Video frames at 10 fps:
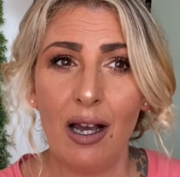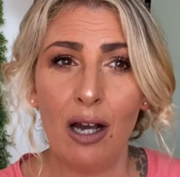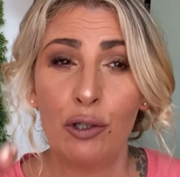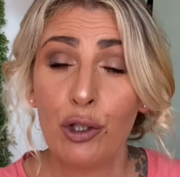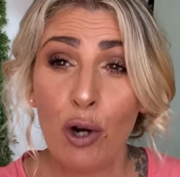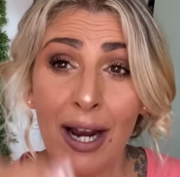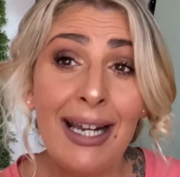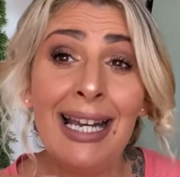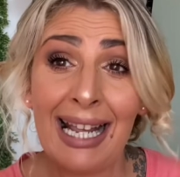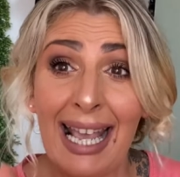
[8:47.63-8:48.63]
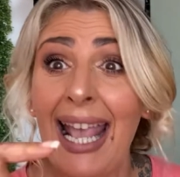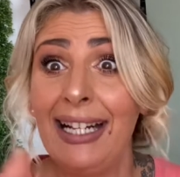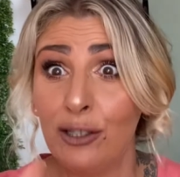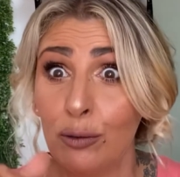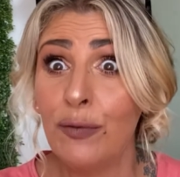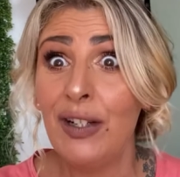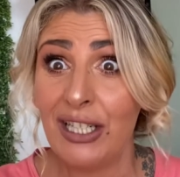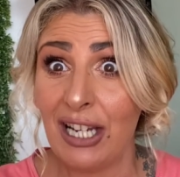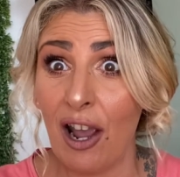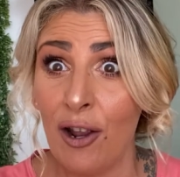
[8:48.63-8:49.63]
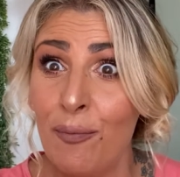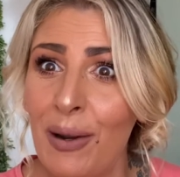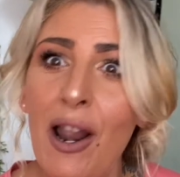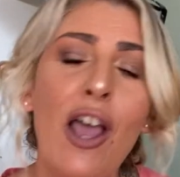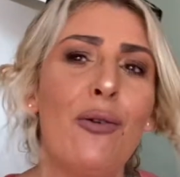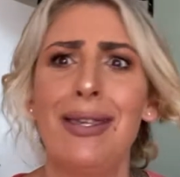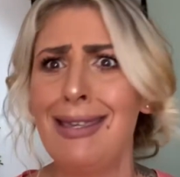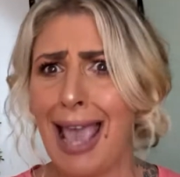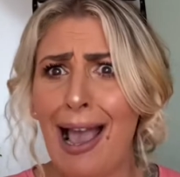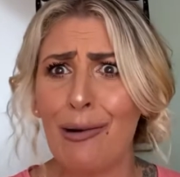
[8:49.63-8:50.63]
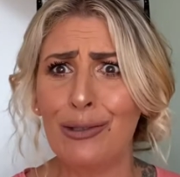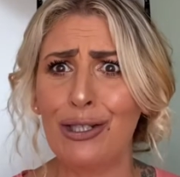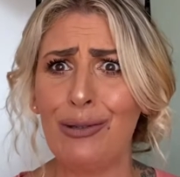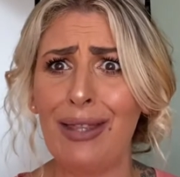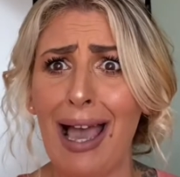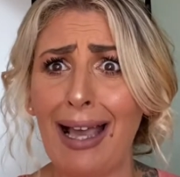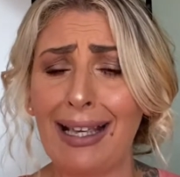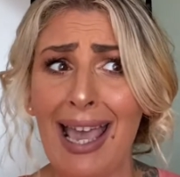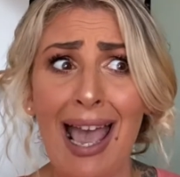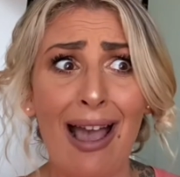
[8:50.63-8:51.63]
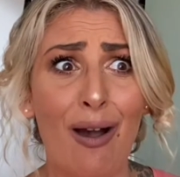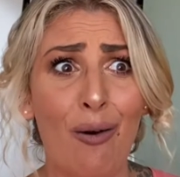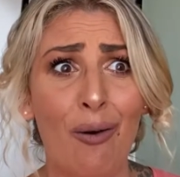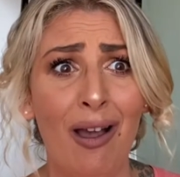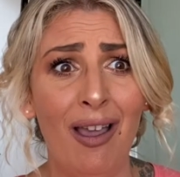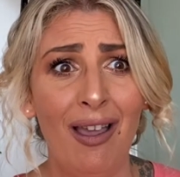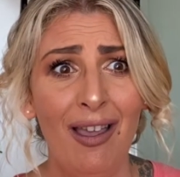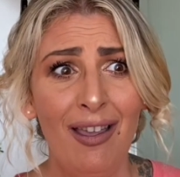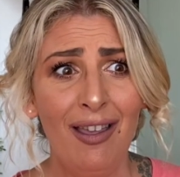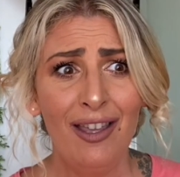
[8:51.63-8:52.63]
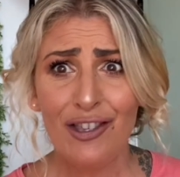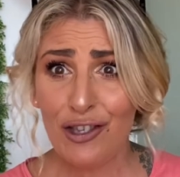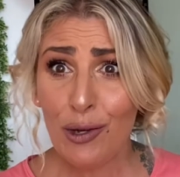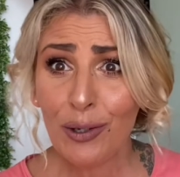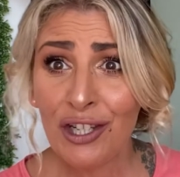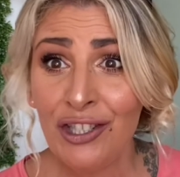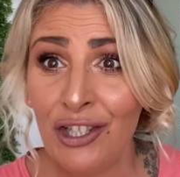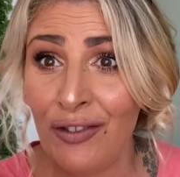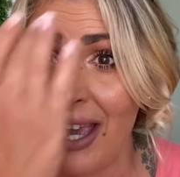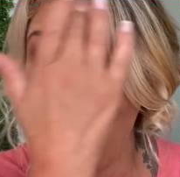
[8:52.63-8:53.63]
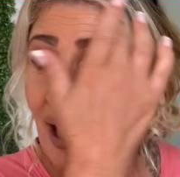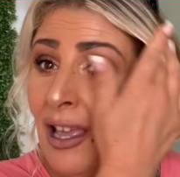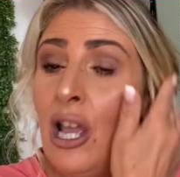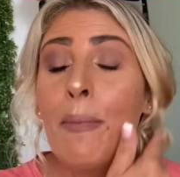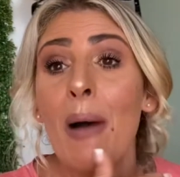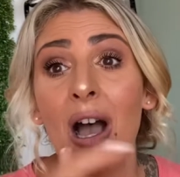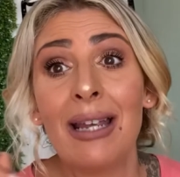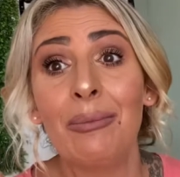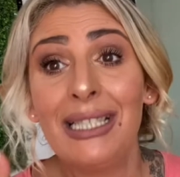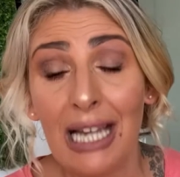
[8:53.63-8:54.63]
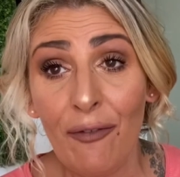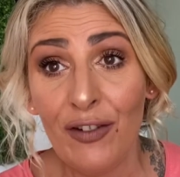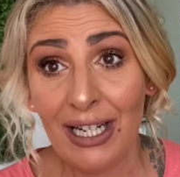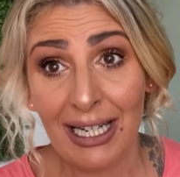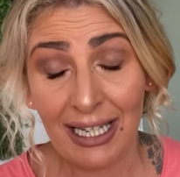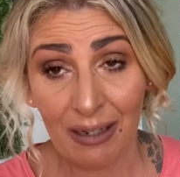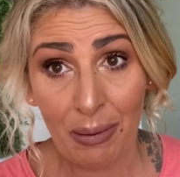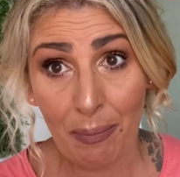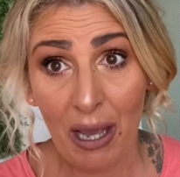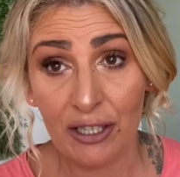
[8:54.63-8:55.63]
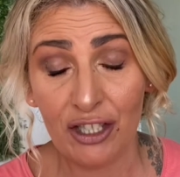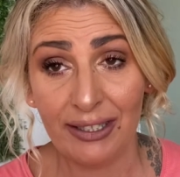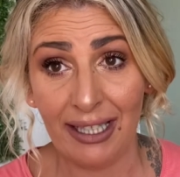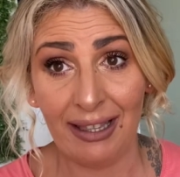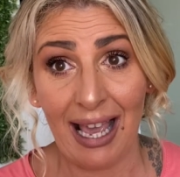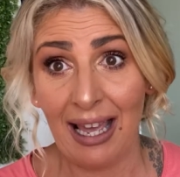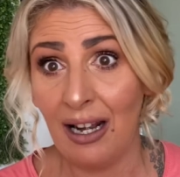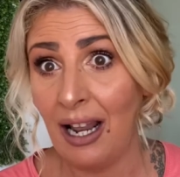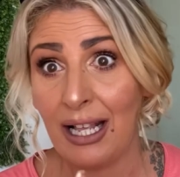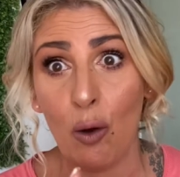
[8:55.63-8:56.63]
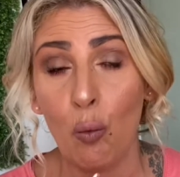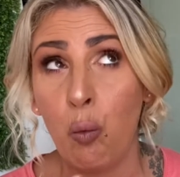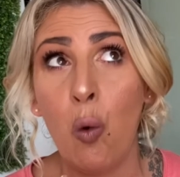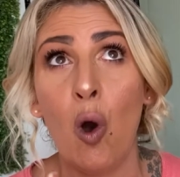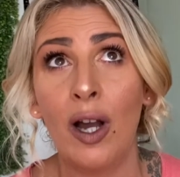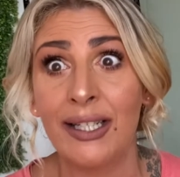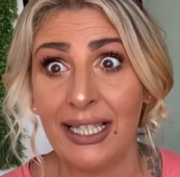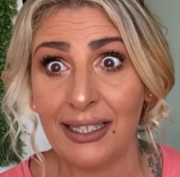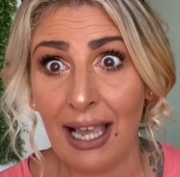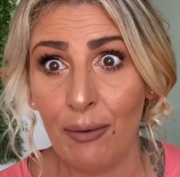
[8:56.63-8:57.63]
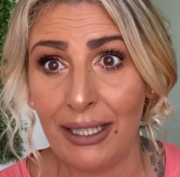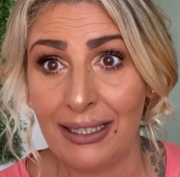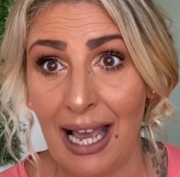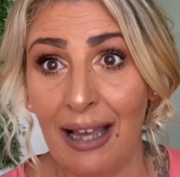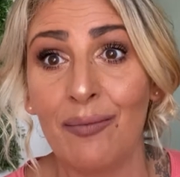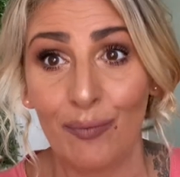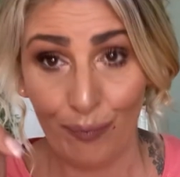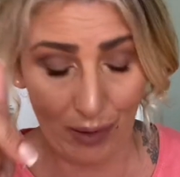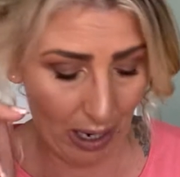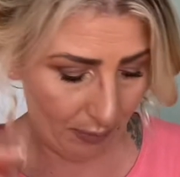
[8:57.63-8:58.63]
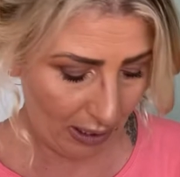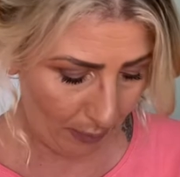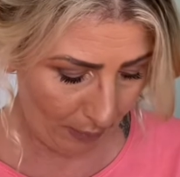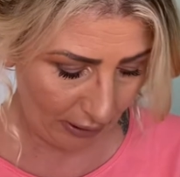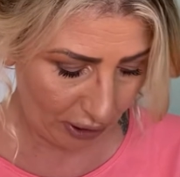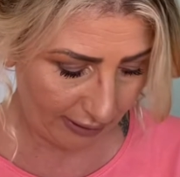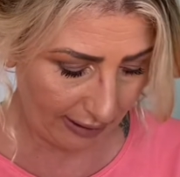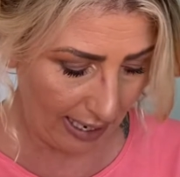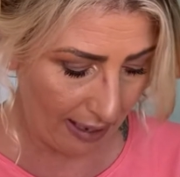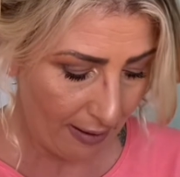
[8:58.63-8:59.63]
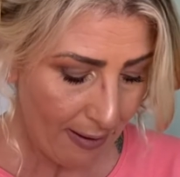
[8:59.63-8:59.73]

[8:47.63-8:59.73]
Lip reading: I'll try and link Hazel's video below. Yeah, I'll do that, Kel. You can do that, but I am definitely going to be purchasing that. Like, what a discount is that? I'm going to be purchasing that.